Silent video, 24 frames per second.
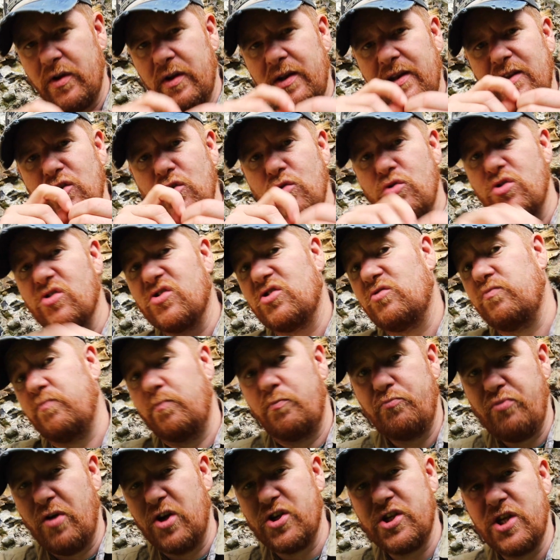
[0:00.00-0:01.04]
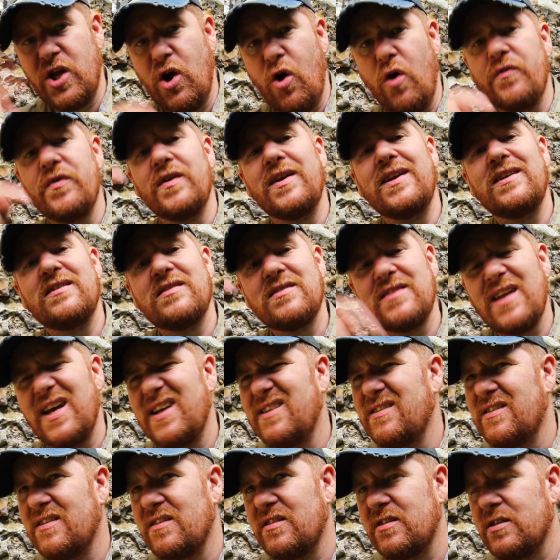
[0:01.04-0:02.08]
than you just brushing it off and it
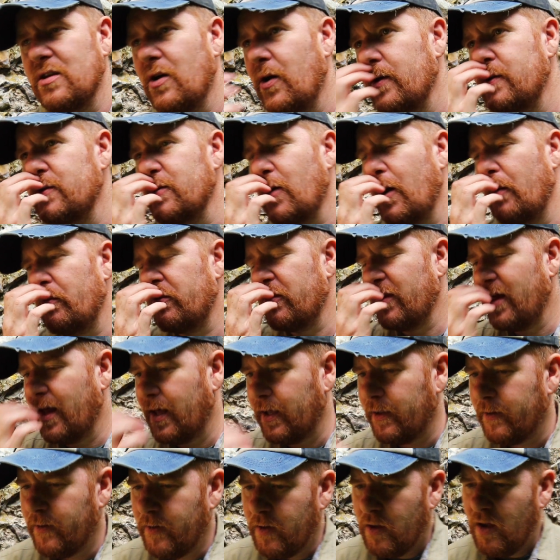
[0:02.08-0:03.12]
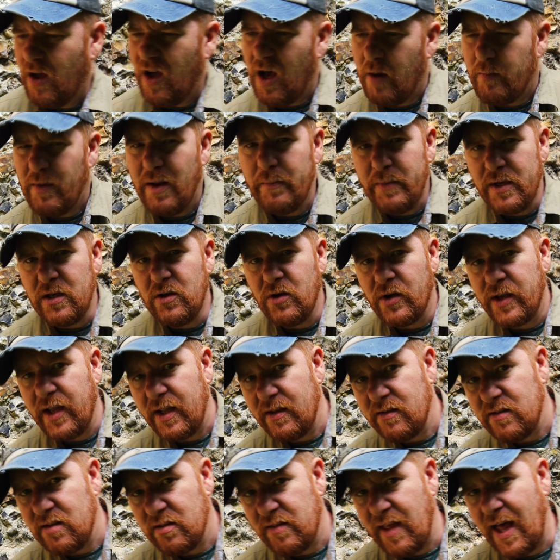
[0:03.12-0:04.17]
stays inside type thing. Let me look
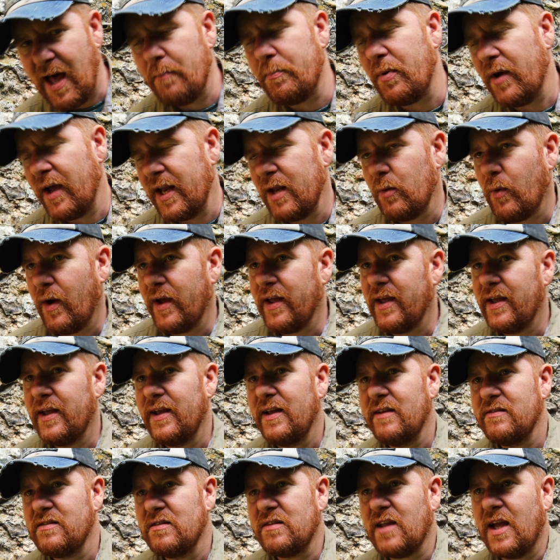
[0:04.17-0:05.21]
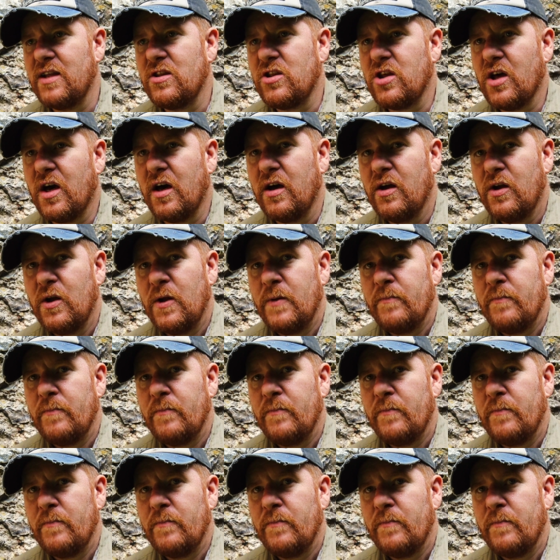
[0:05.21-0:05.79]
into that. But anyway, it is a danger.